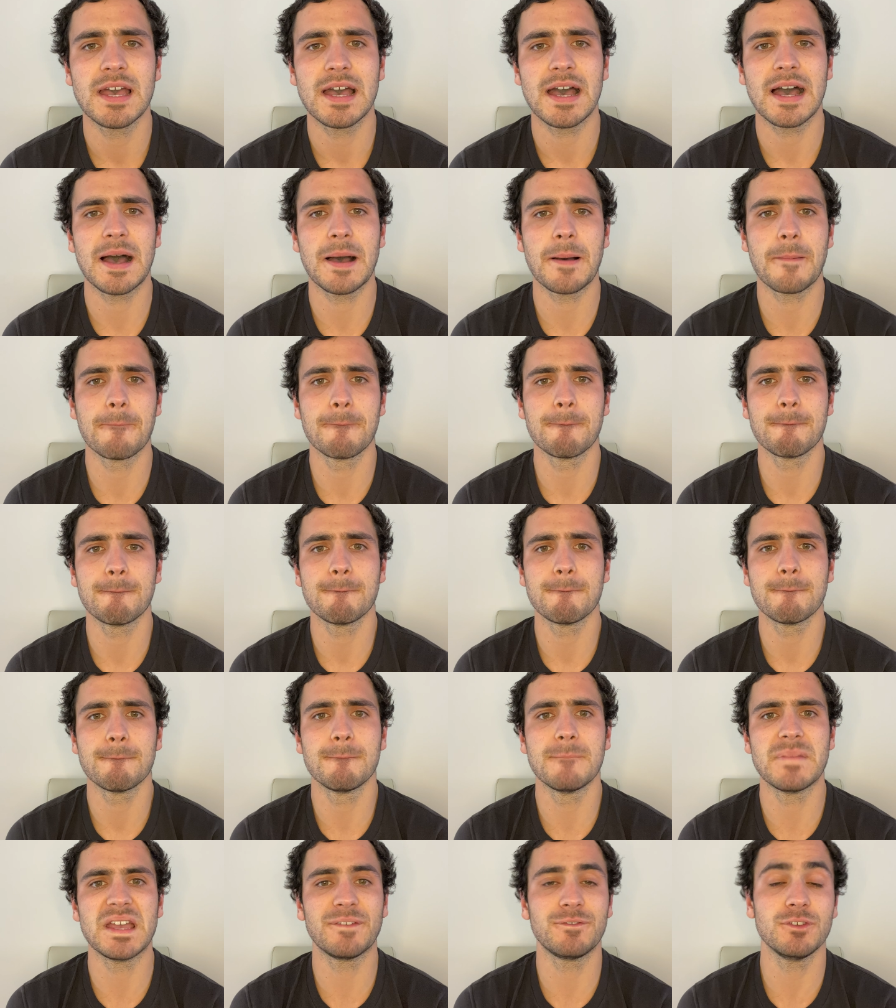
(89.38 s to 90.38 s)
Um,
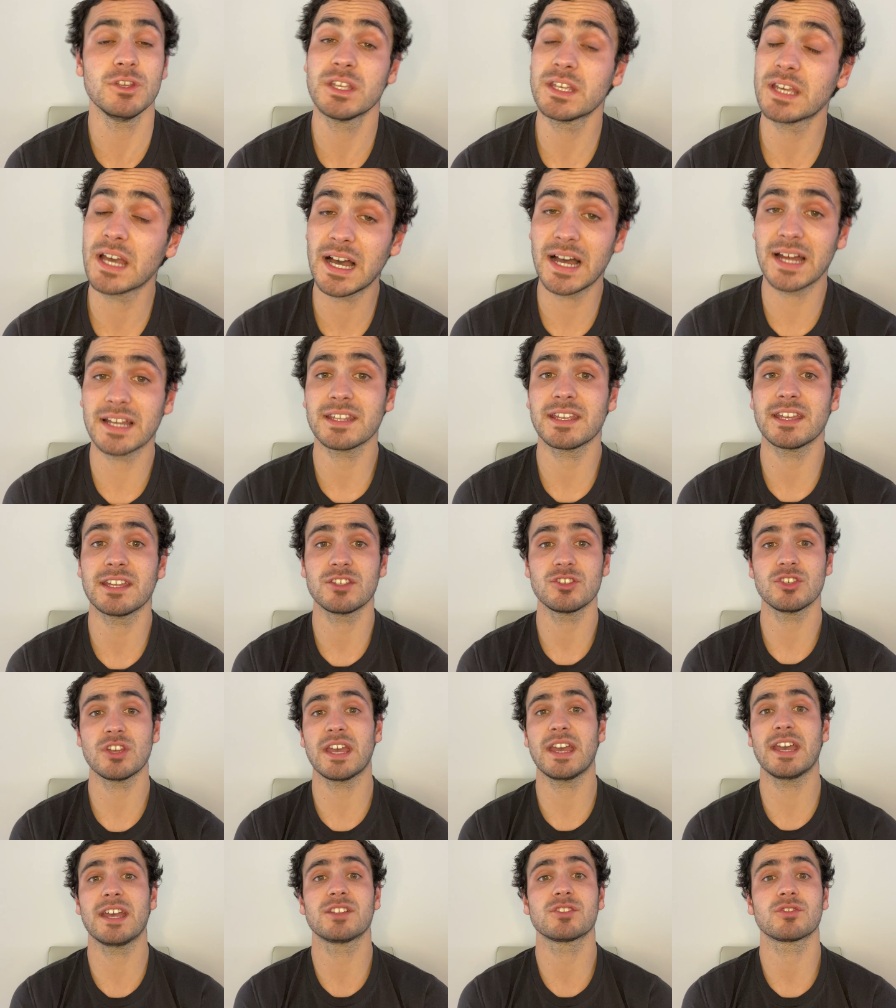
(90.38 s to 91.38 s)
if you can't get
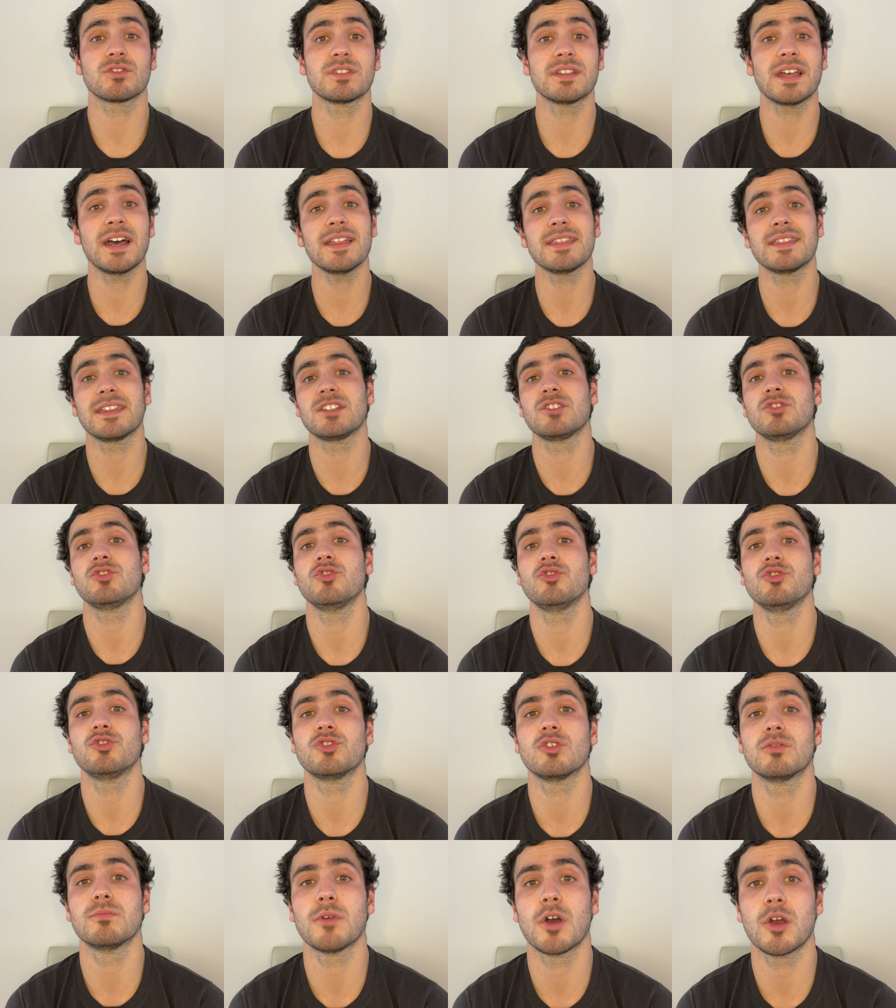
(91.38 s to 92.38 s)
your hands on that, then
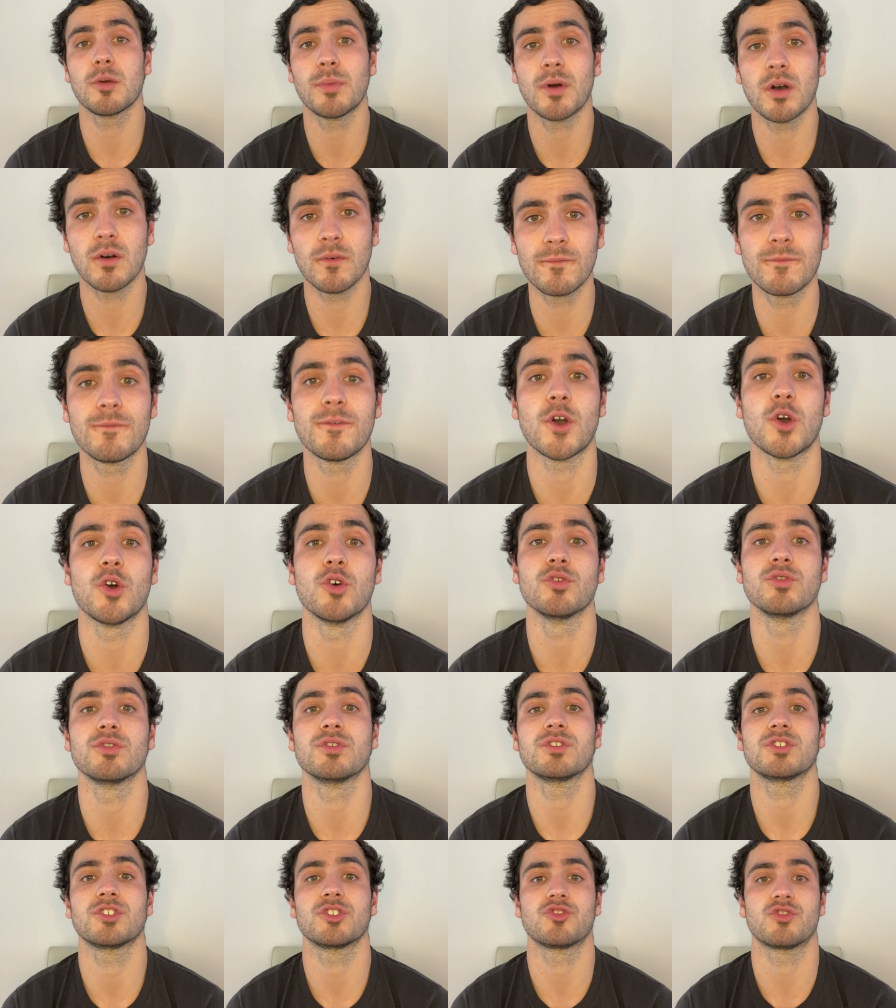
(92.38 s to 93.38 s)
use your mobile
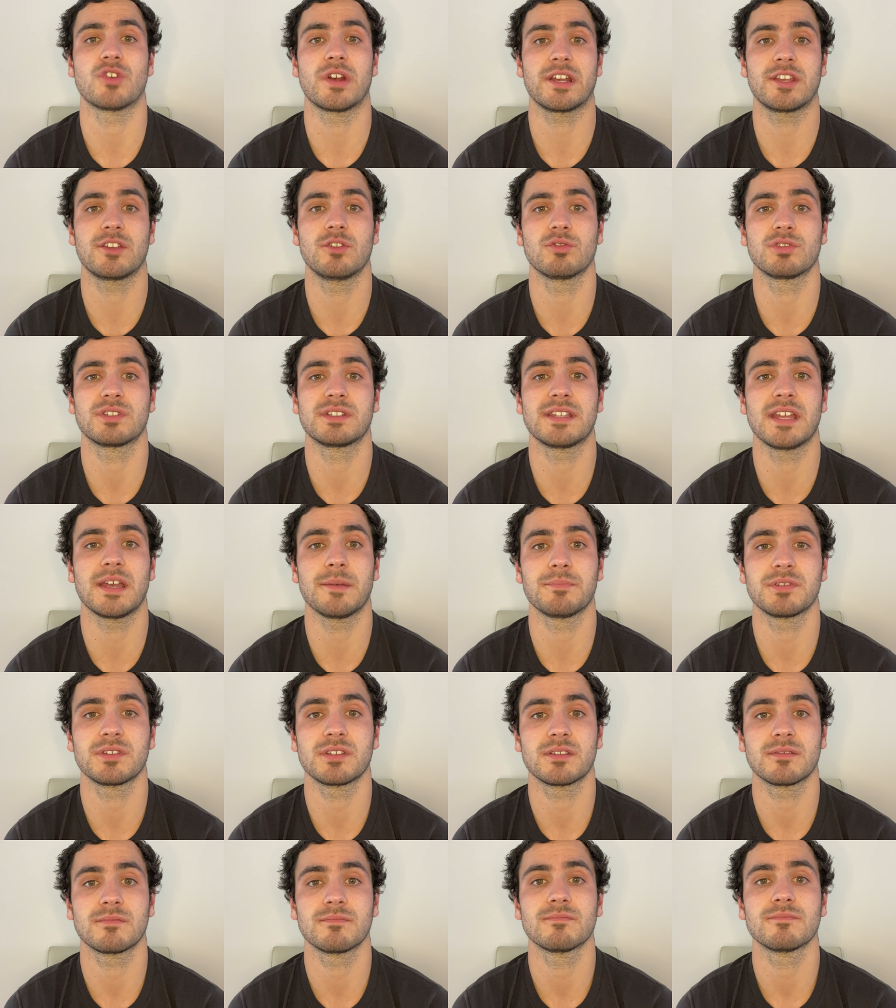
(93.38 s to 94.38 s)
phone to track your
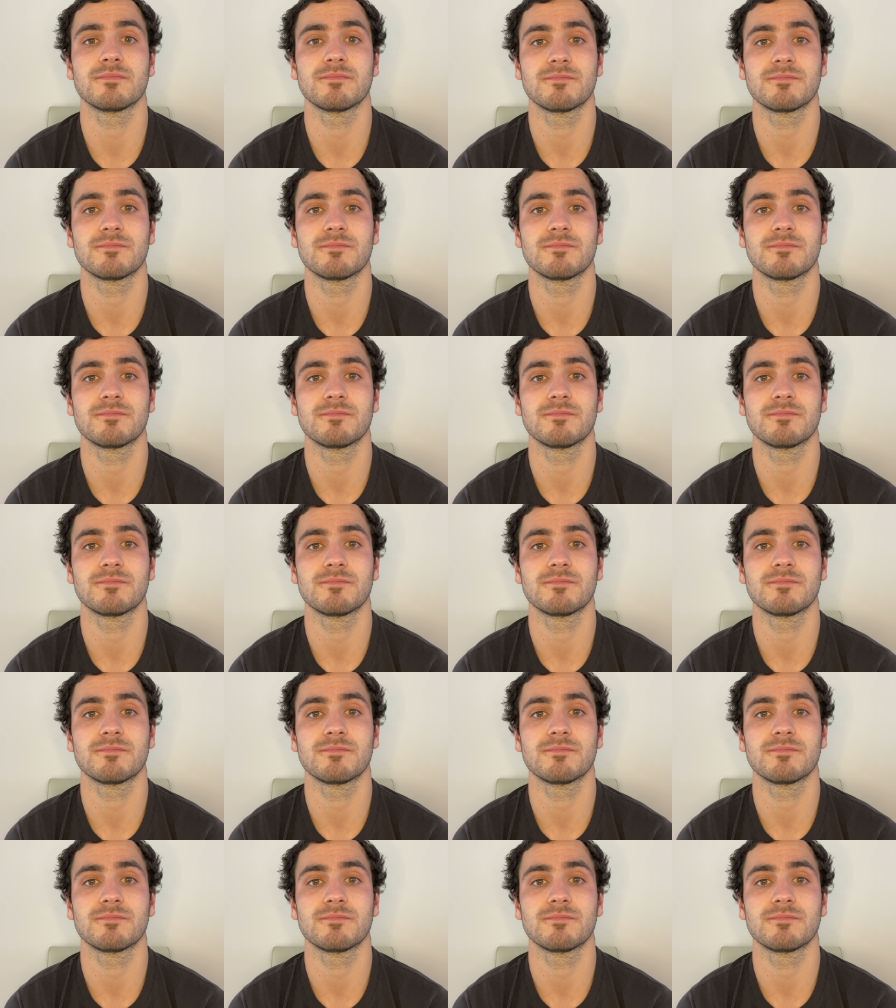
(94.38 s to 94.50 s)
steps.